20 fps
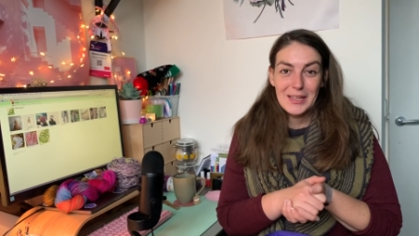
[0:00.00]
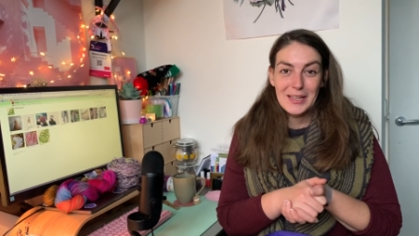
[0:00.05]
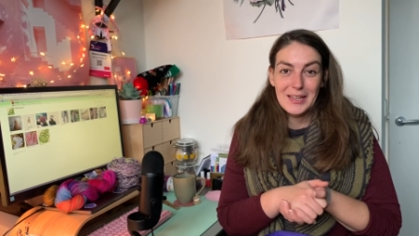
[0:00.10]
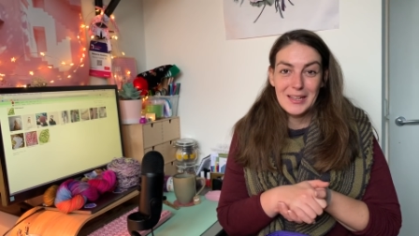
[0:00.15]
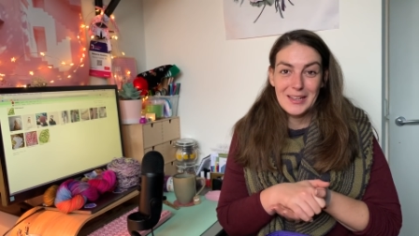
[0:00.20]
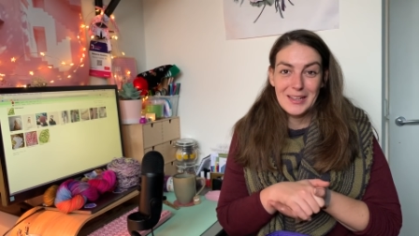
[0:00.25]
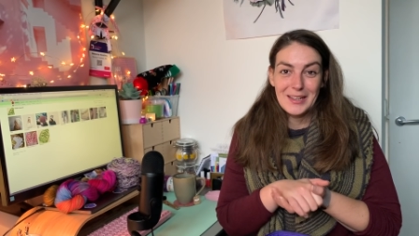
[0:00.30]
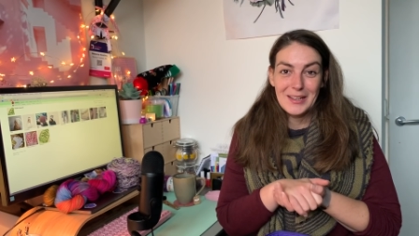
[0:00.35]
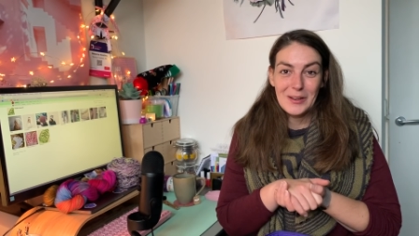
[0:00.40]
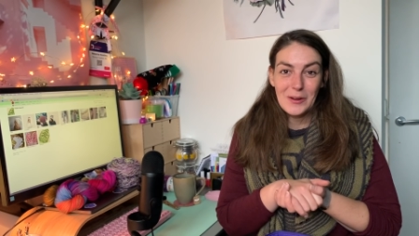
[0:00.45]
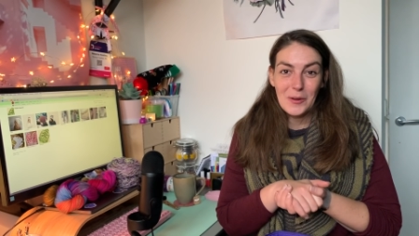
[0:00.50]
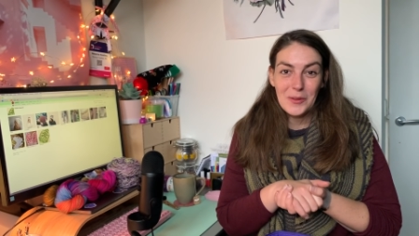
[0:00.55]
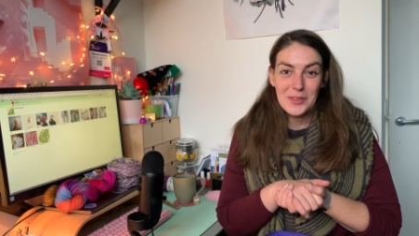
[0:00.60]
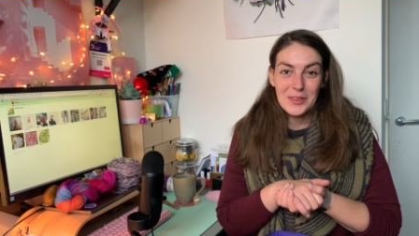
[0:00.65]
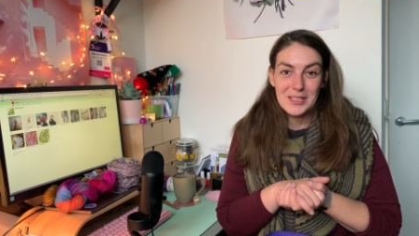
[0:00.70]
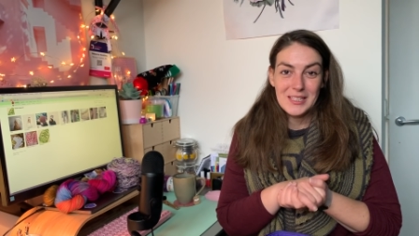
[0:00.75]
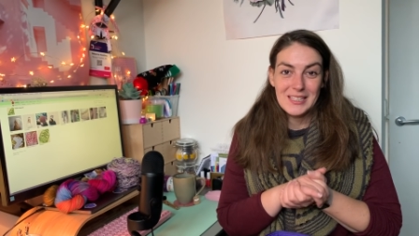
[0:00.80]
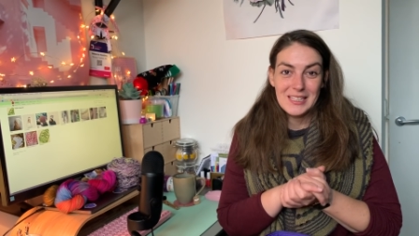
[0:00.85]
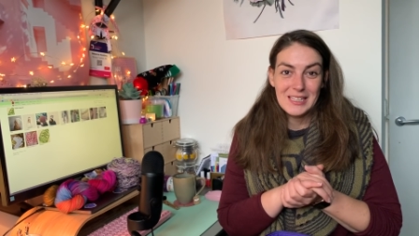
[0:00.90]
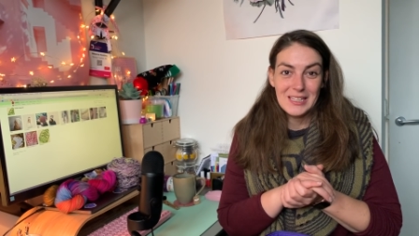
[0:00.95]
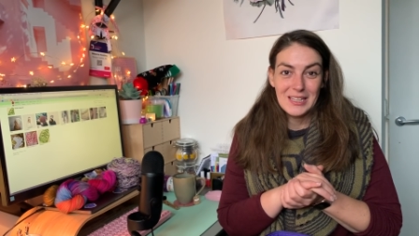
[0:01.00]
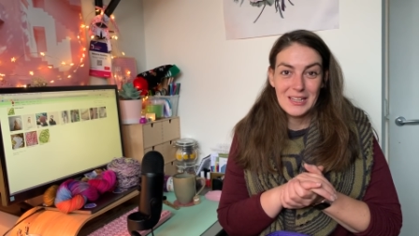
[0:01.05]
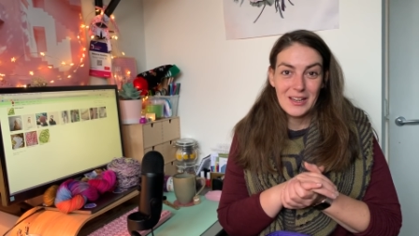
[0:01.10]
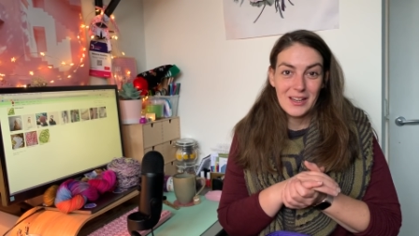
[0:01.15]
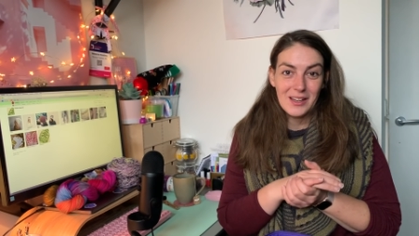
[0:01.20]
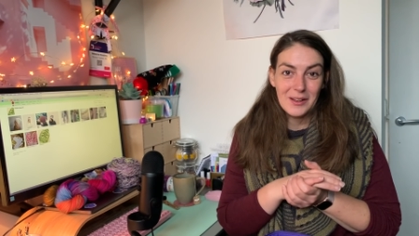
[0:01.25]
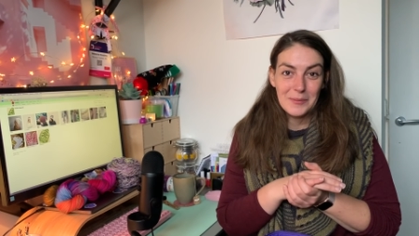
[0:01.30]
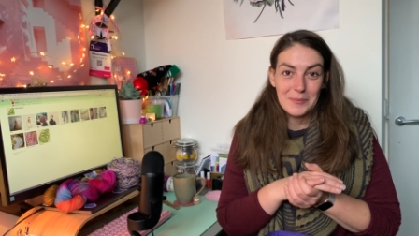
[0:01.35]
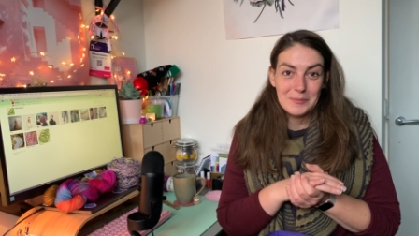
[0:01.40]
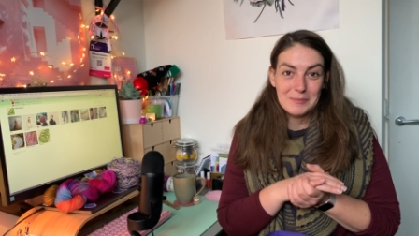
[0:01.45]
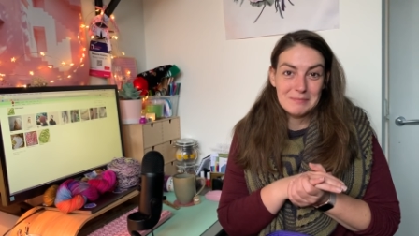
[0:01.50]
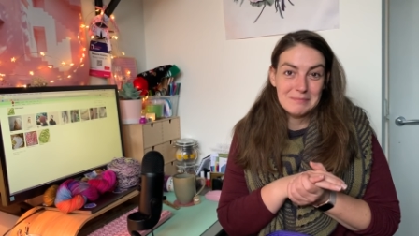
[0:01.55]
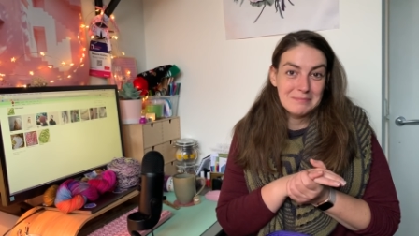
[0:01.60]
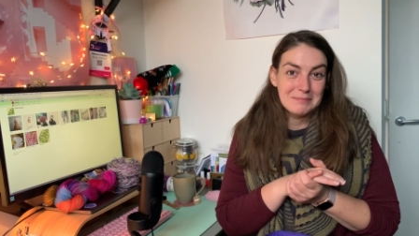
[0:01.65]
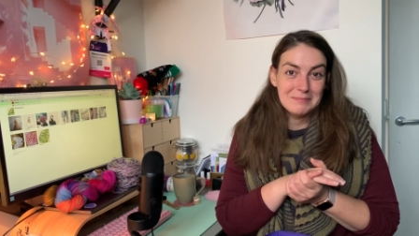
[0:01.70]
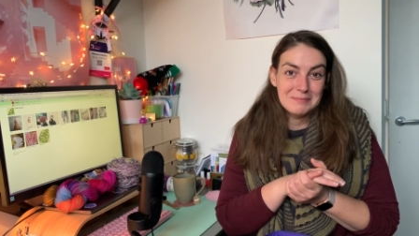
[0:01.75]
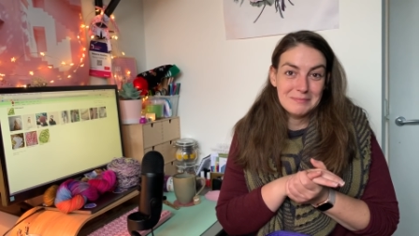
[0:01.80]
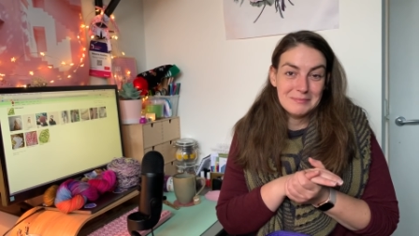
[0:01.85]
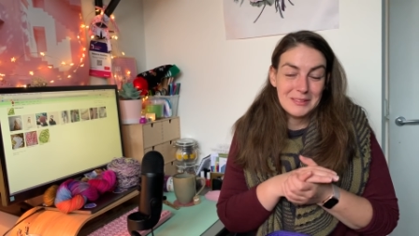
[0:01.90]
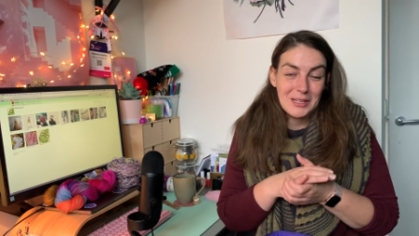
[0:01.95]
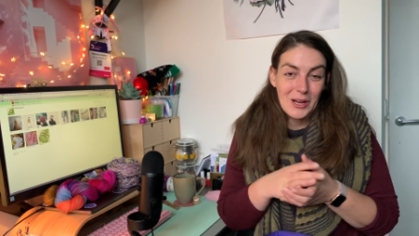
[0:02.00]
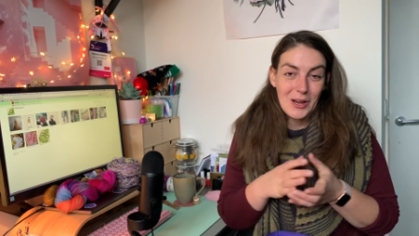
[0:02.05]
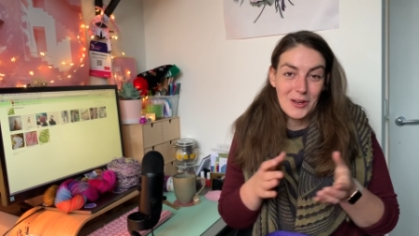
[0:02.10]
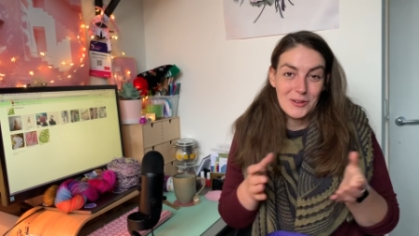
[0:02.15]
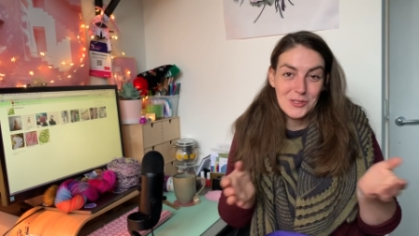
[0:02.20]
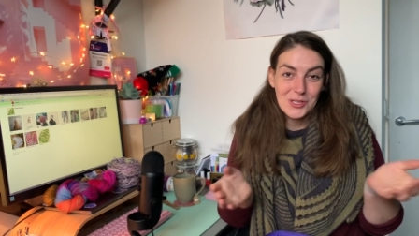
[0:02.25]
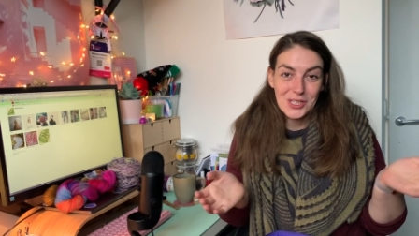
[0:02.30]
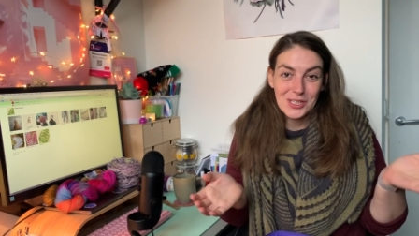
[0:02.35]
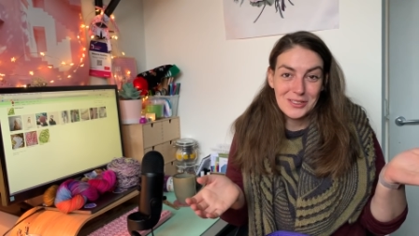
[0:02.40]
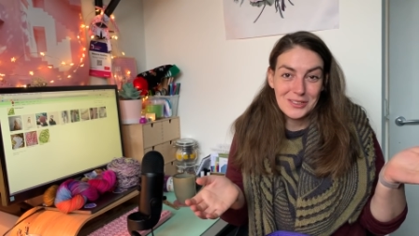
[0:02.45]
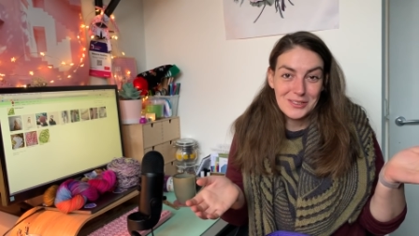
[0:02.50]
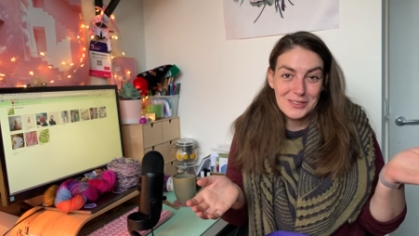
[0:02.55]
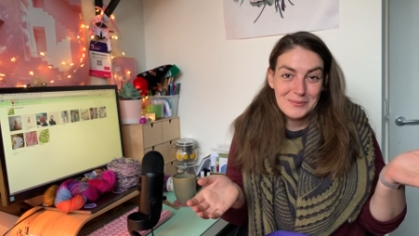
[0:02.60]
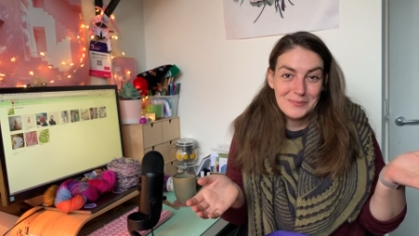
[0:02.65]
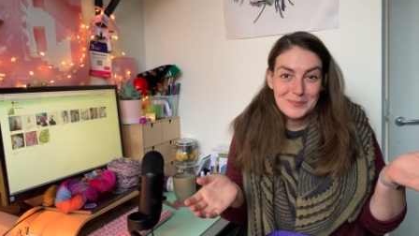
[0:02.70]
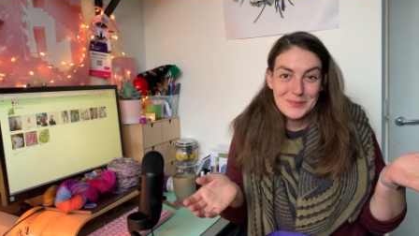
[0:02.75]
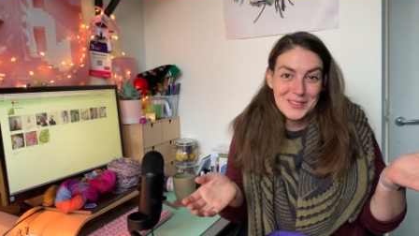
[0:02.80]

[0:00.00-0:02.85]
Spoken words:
on the ocean,